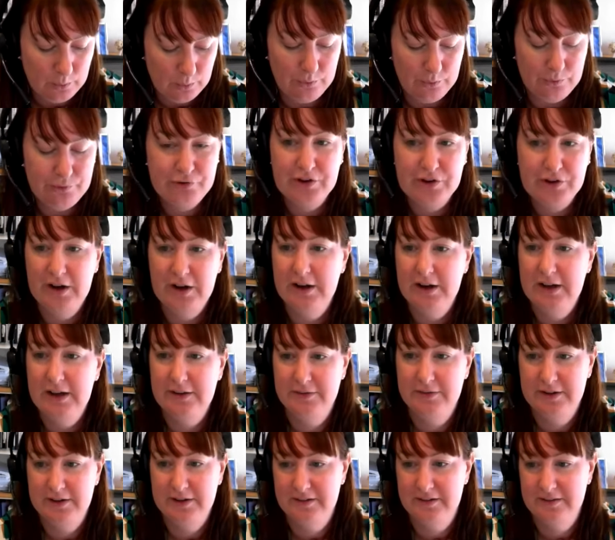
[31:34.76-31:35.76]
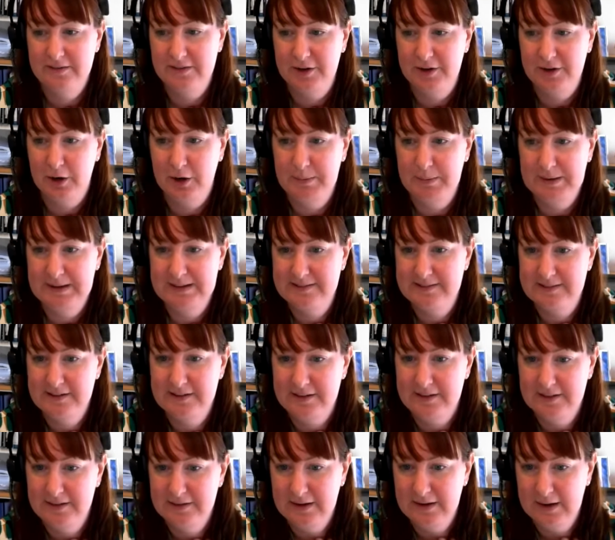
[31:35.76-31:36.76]
Also, given the comments
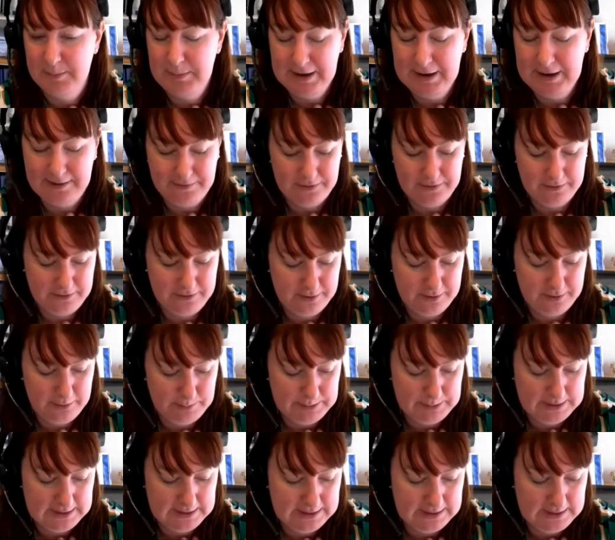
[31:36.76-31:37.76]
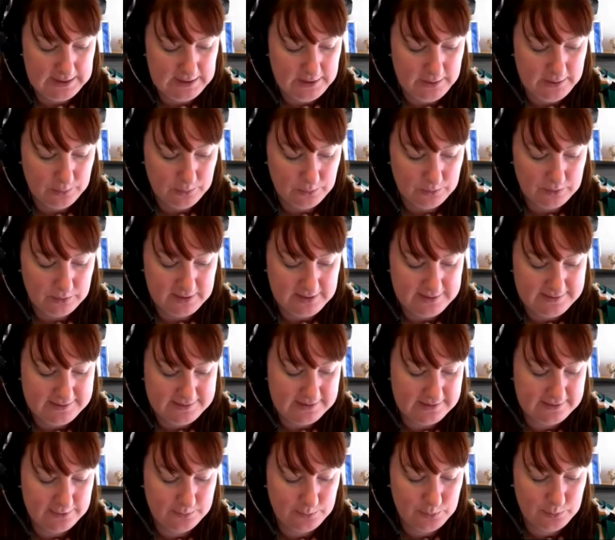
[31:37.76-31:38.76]
about the third-party
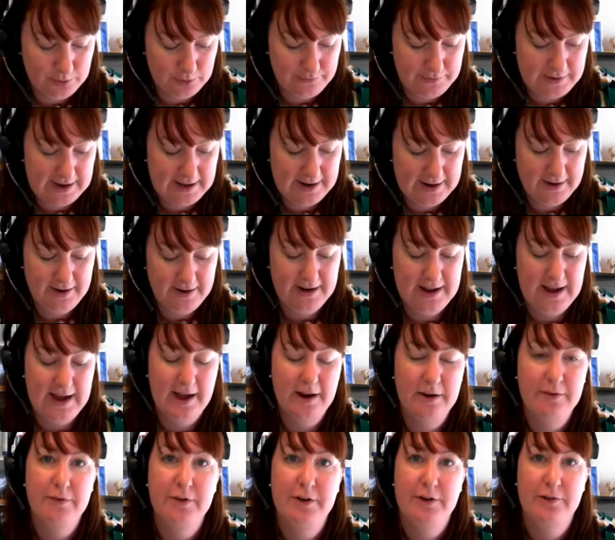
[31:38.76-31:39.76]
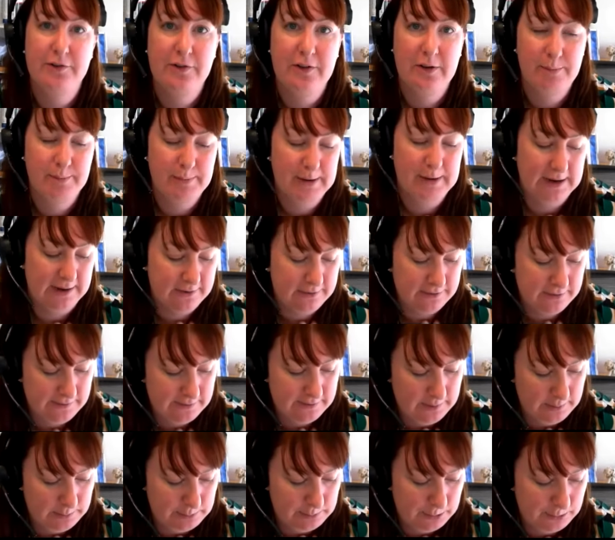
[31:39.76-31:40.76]
organisation would have had an adverse impact on
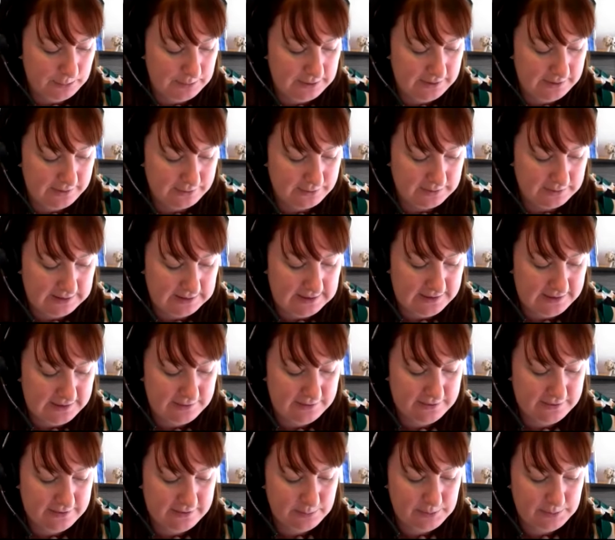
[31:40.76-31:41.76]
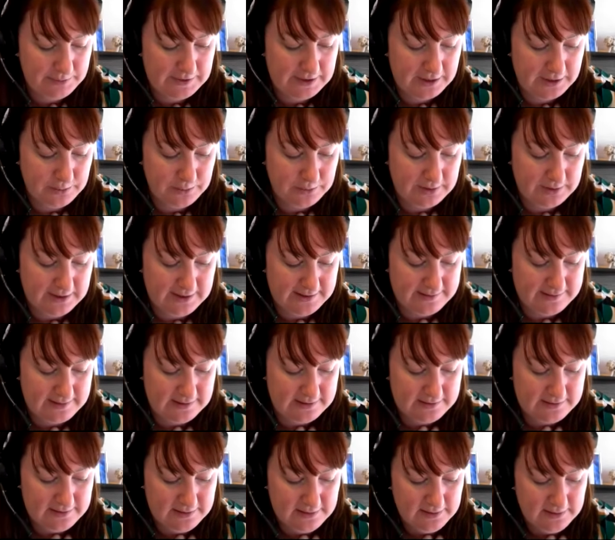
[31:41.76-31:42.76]
the employer's relationship with that
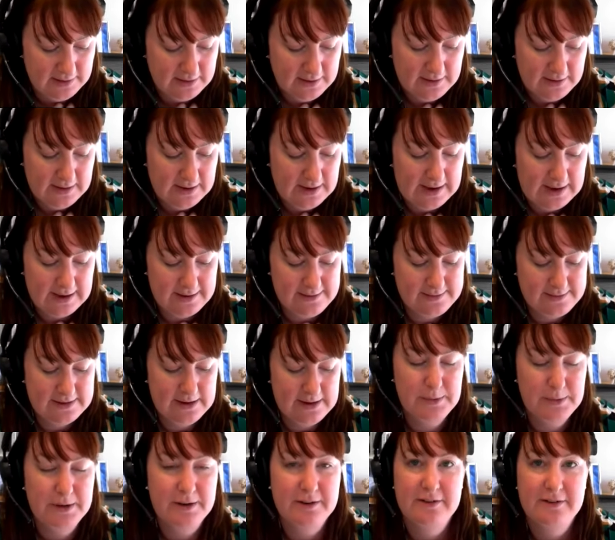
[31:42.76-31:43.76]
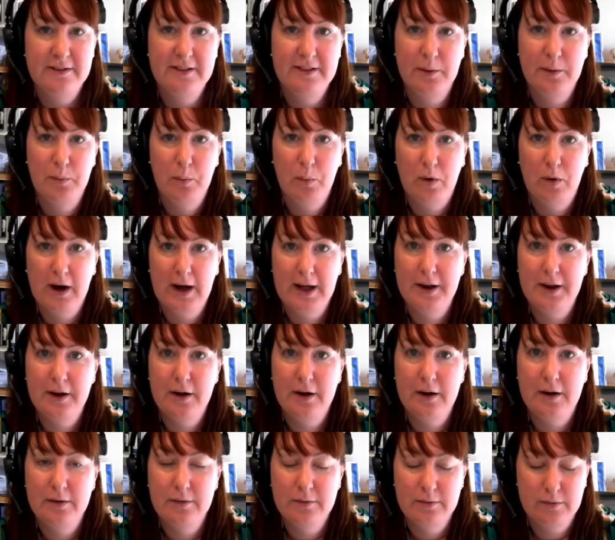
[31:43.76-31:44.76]
organisation and damaged their
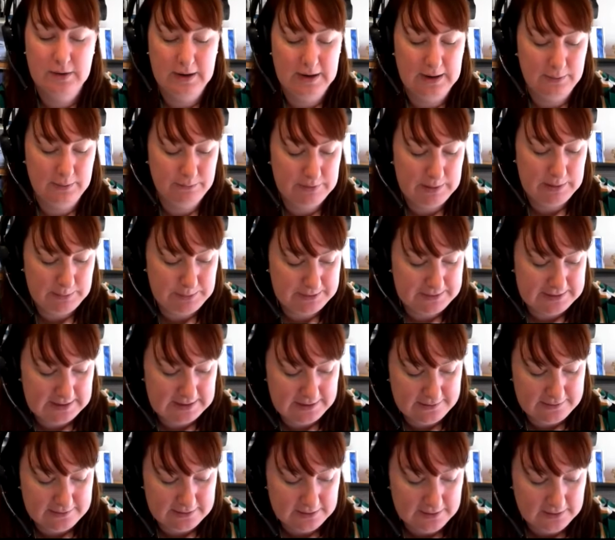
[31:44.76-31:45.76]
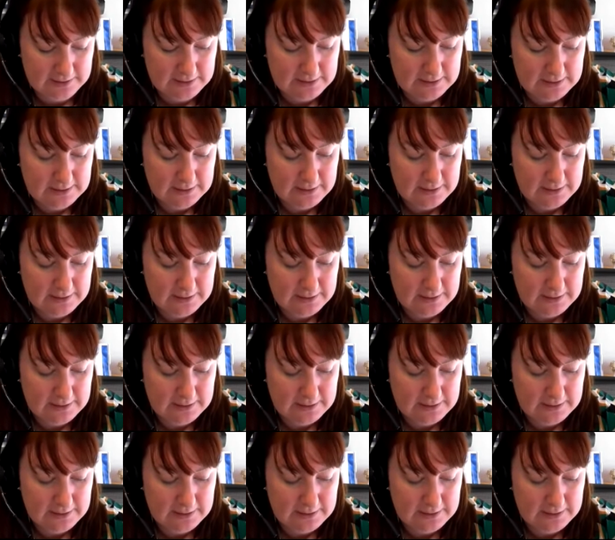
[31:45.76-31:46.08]
wider reputation,